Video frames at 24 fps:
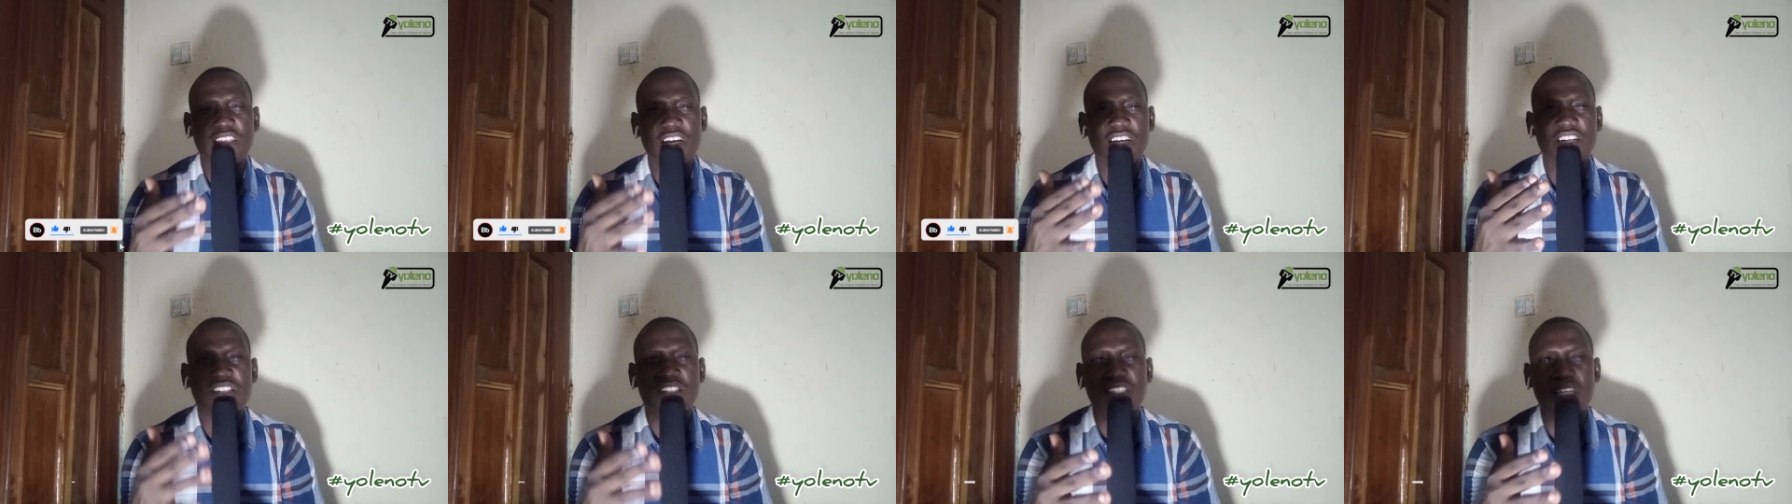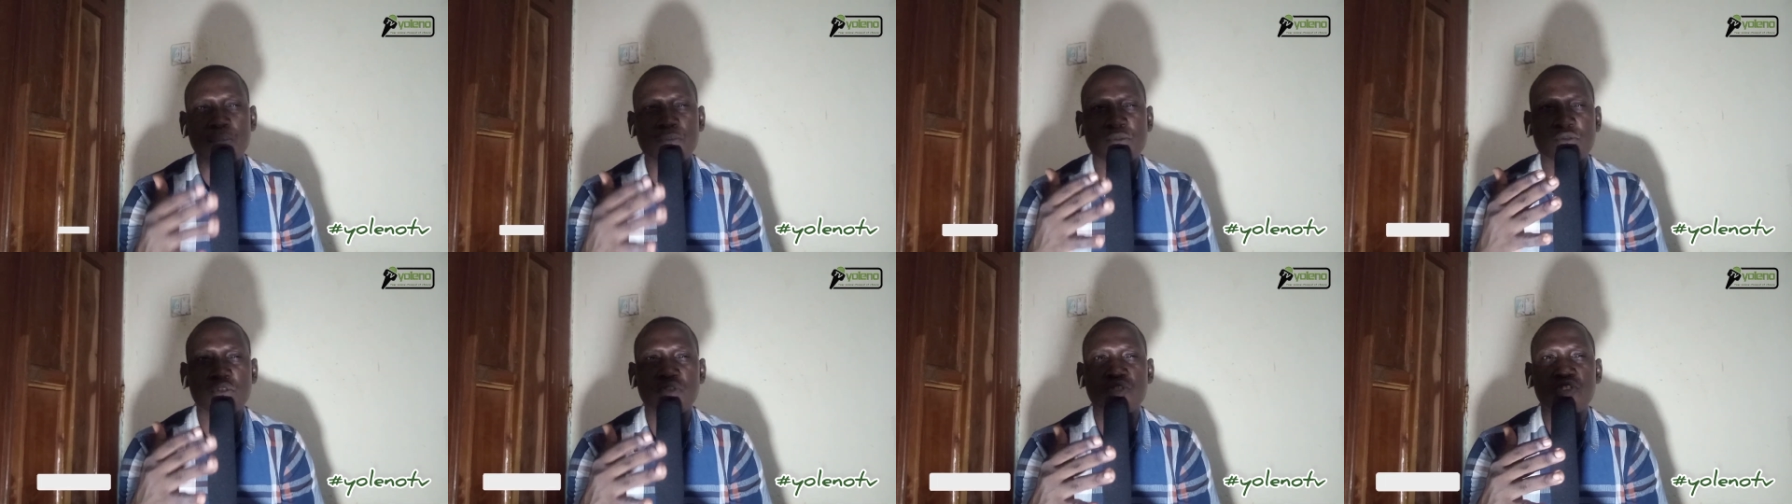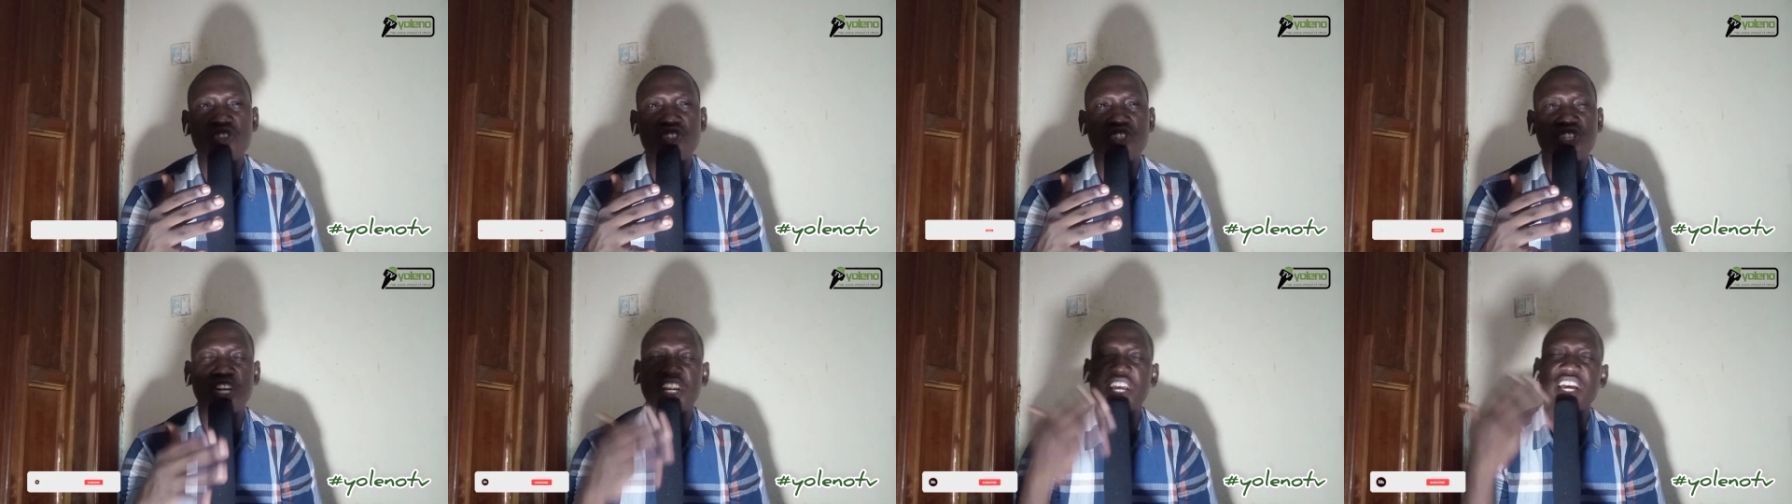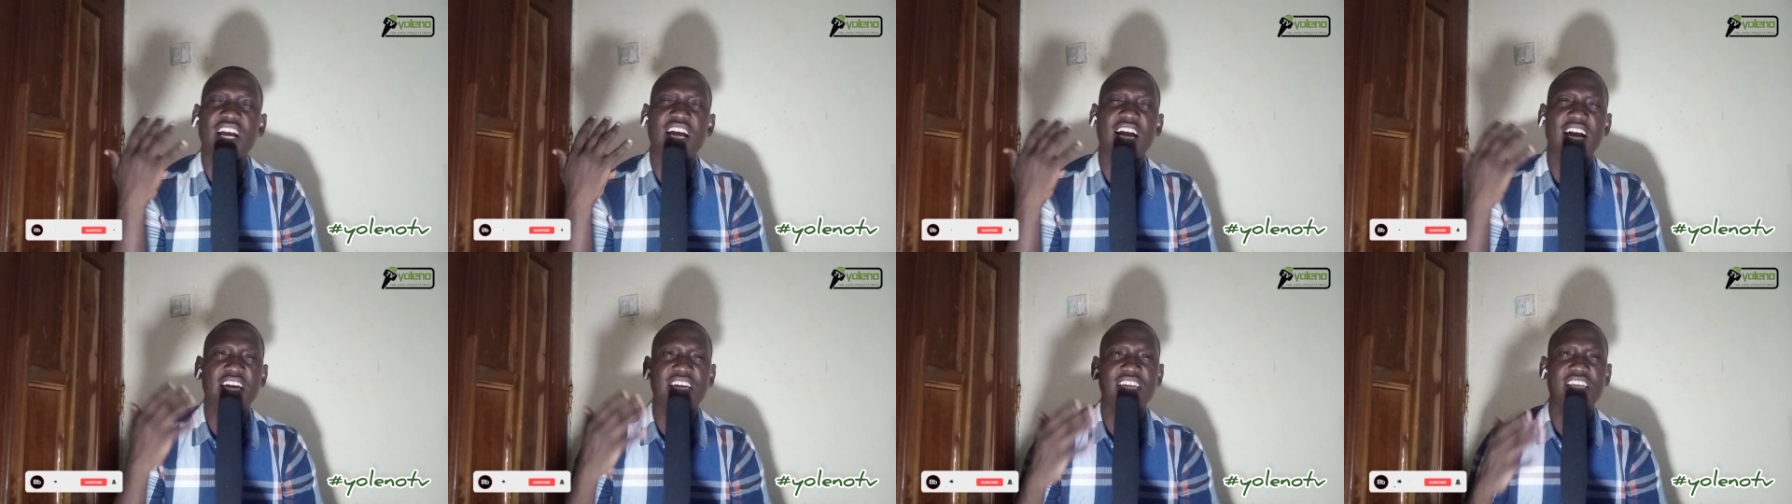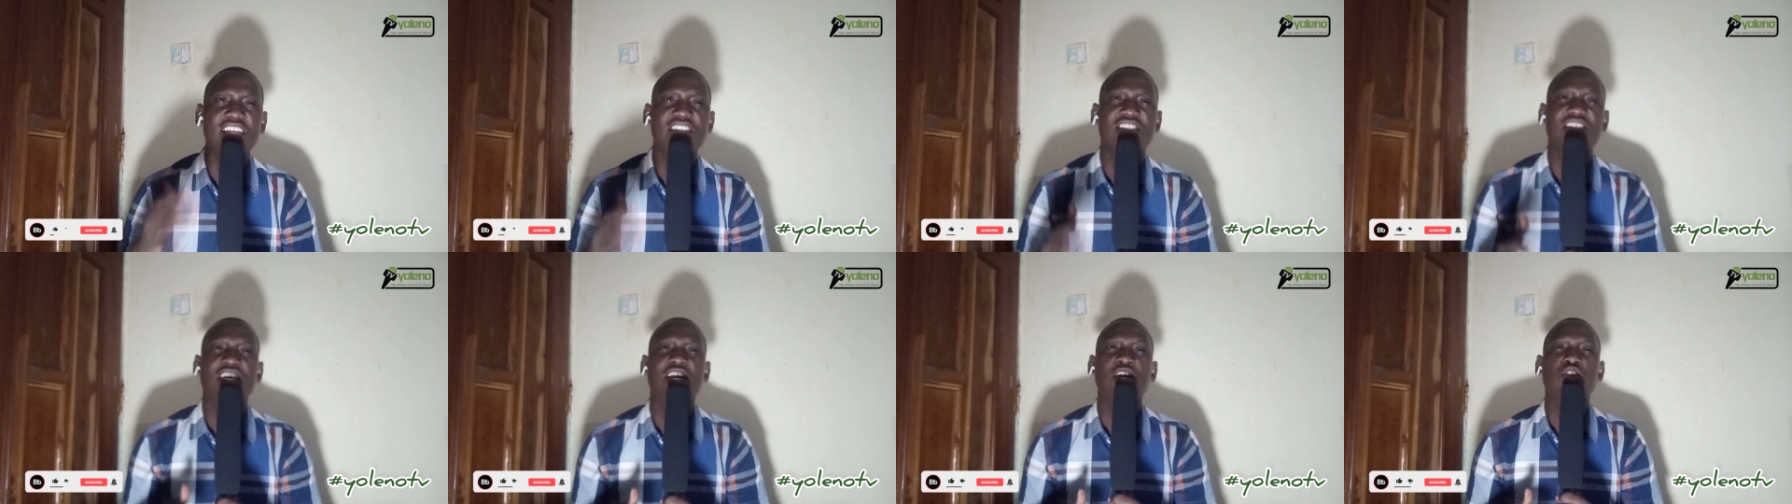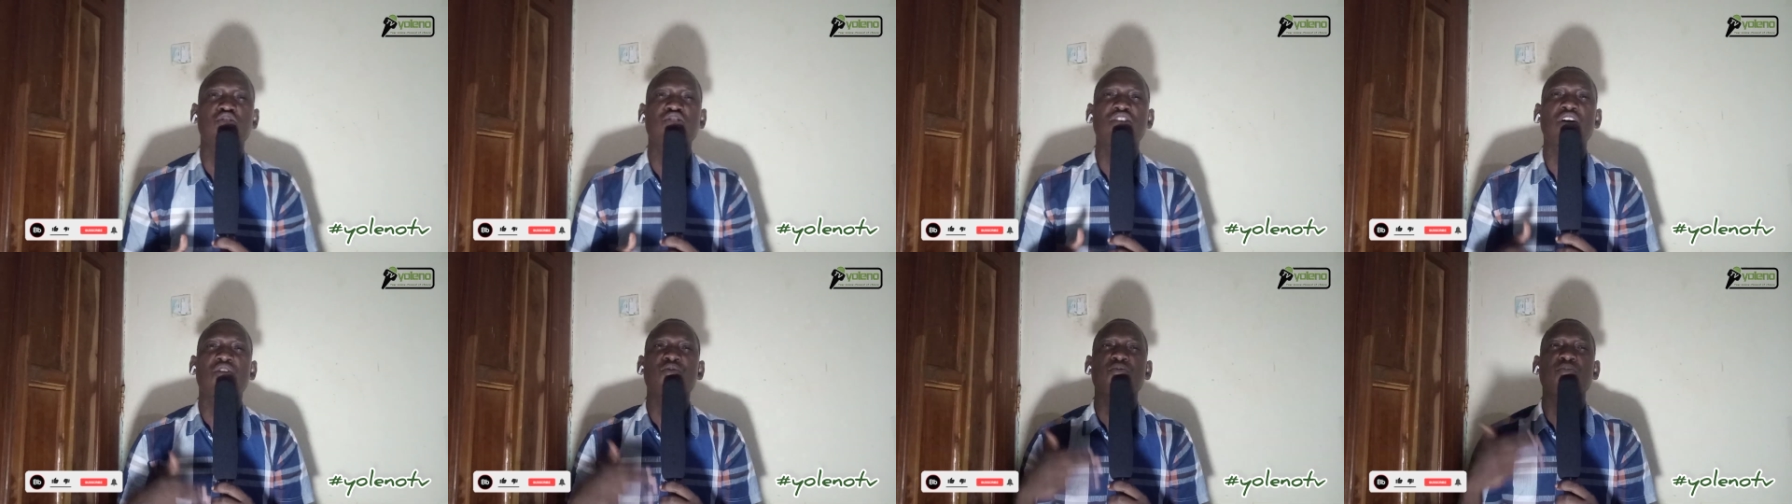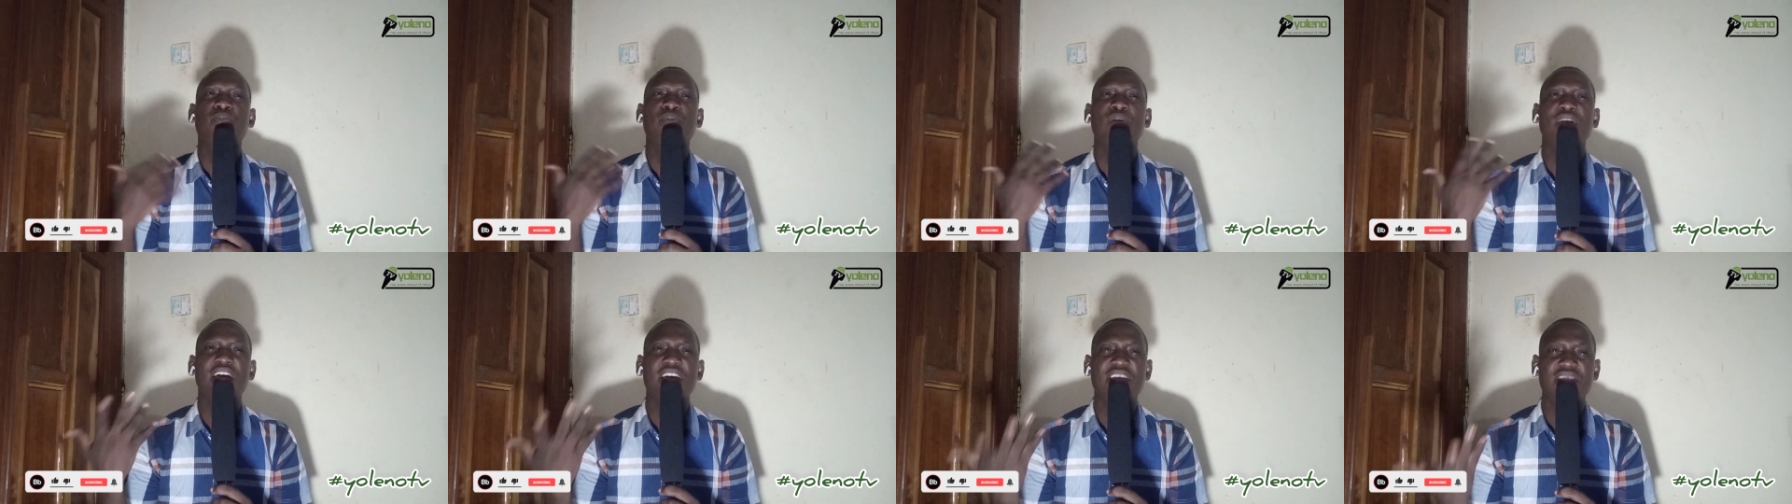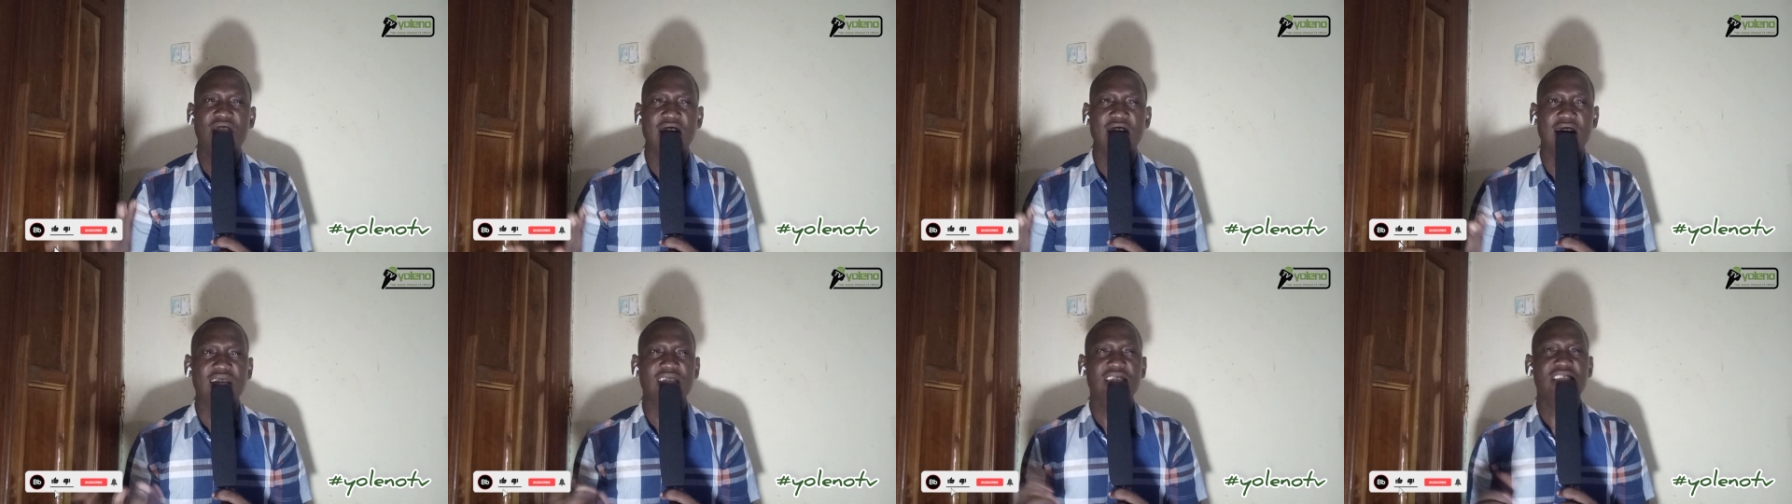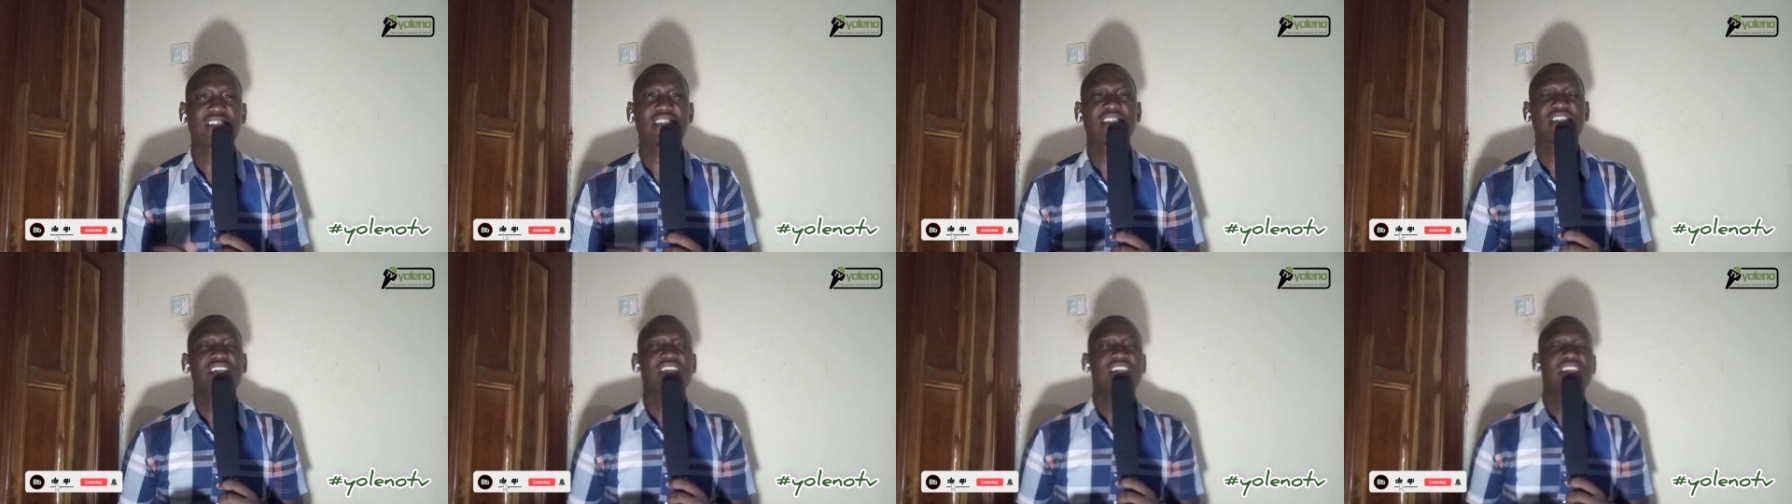that Samson Cherargei decided to downplay that,